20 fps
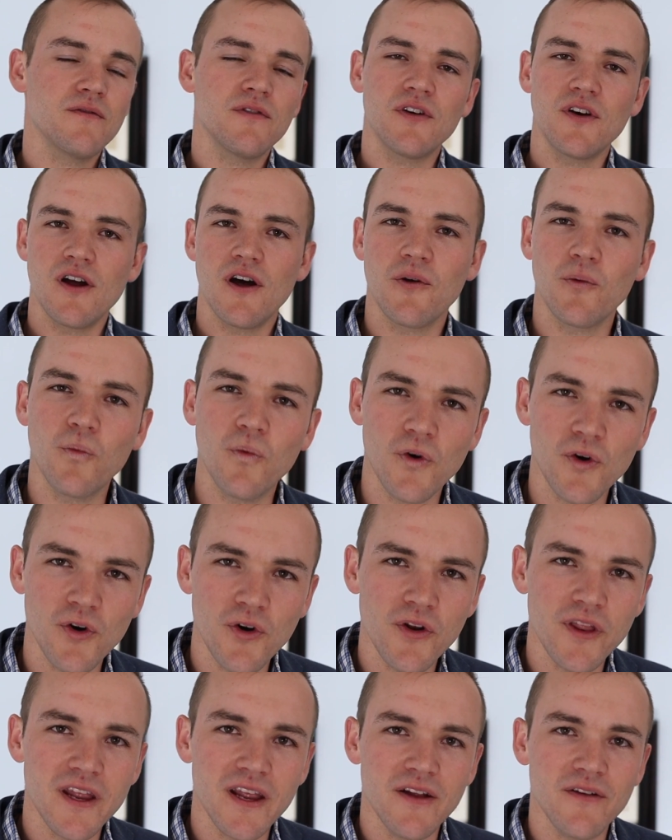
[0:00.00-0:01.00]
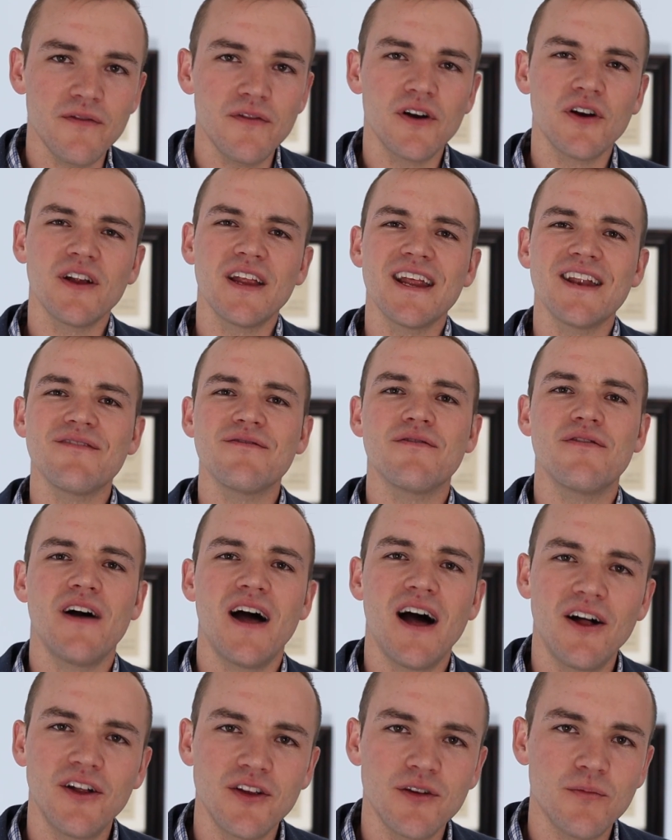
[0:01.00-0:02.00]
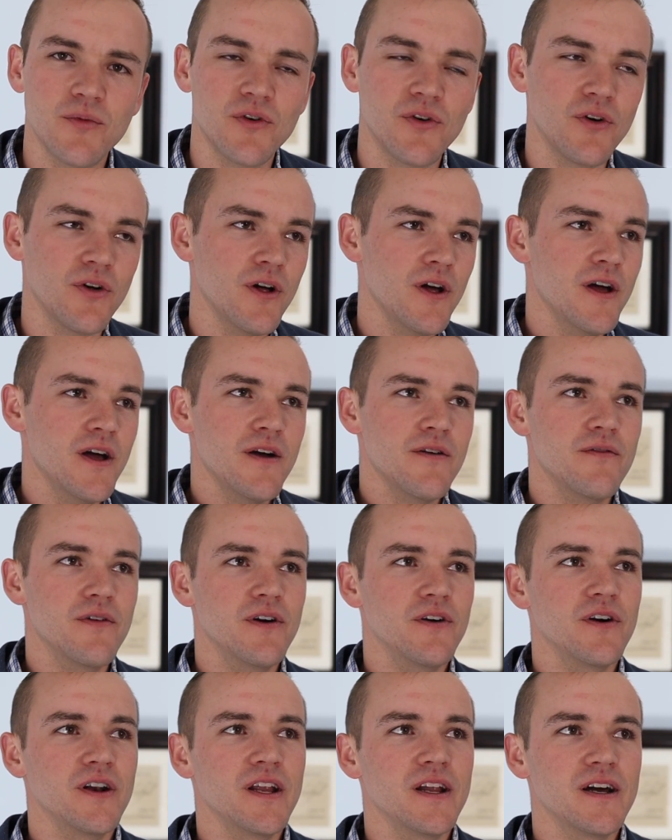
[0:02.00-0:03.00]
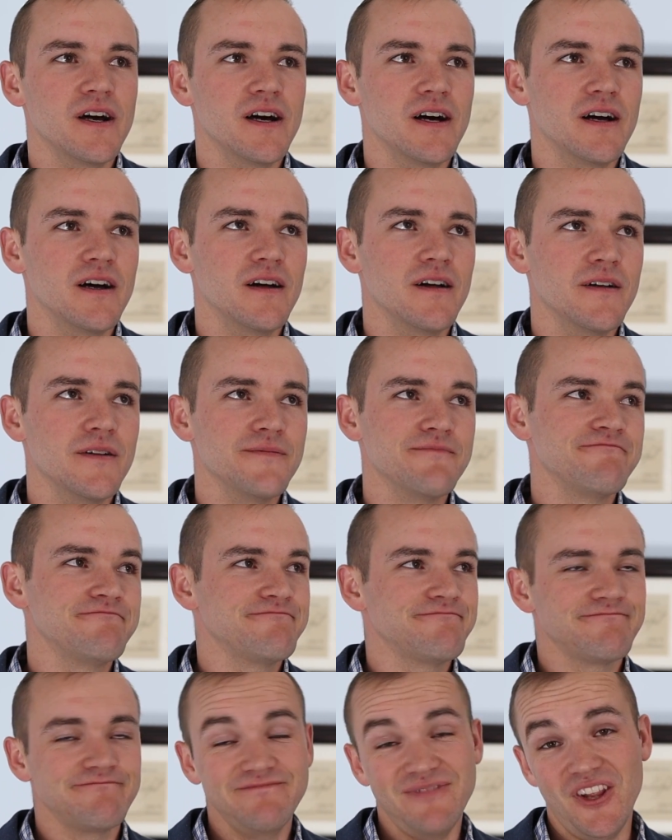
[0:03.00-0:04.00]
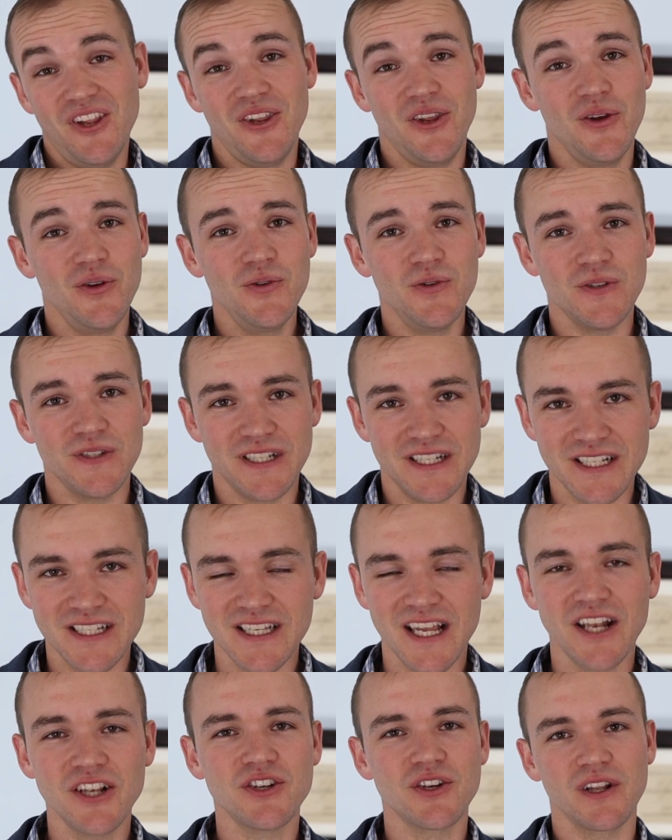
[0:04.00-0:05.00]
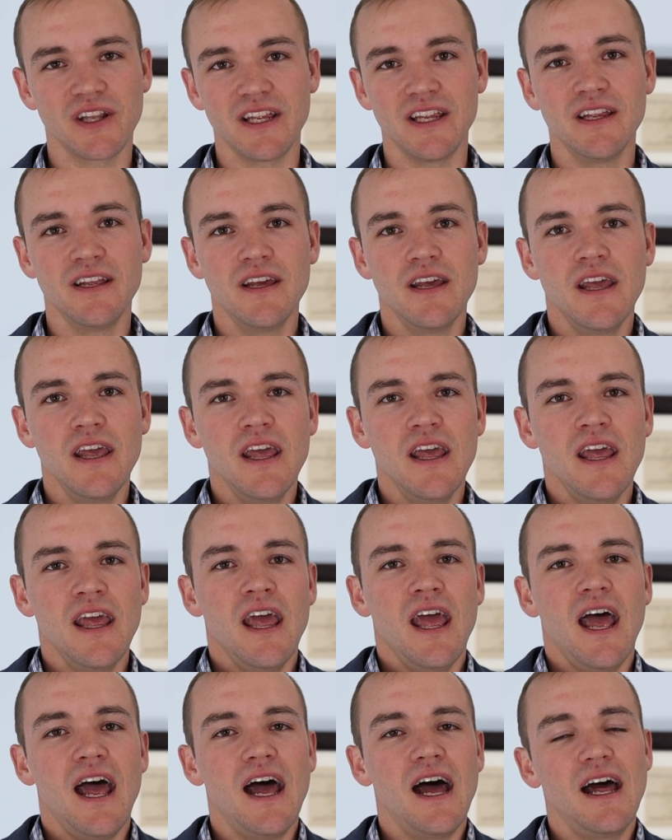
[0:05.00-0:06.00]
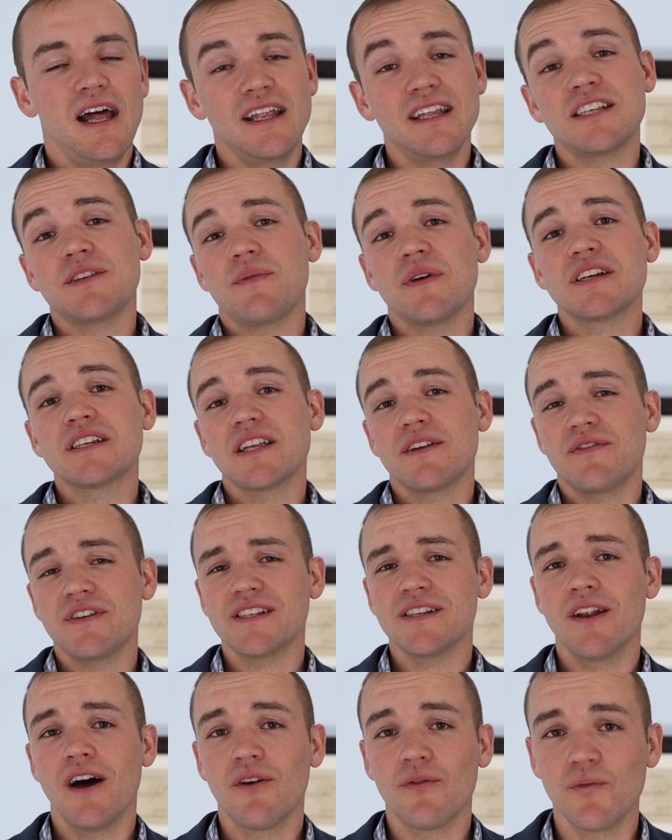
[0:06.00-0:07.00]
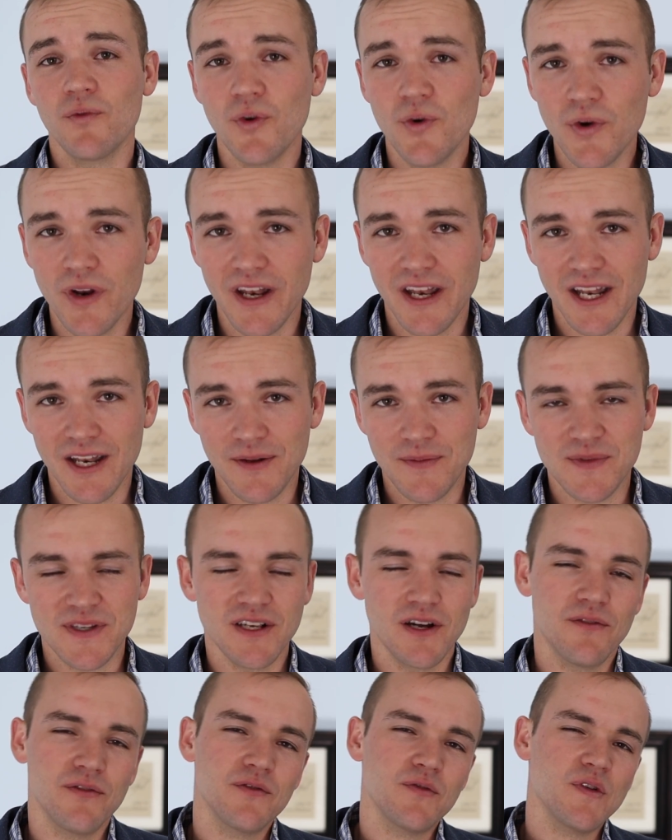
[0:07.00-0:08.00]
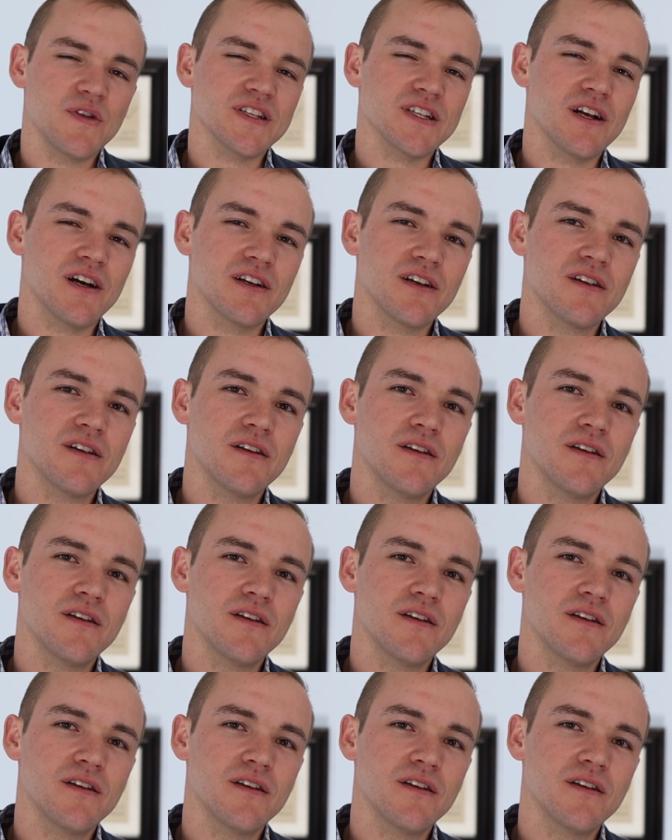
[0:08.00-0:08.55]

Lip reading: very unworthy, very invaluable, very used, essentially. Especially if he's not rooted in himself, if he's not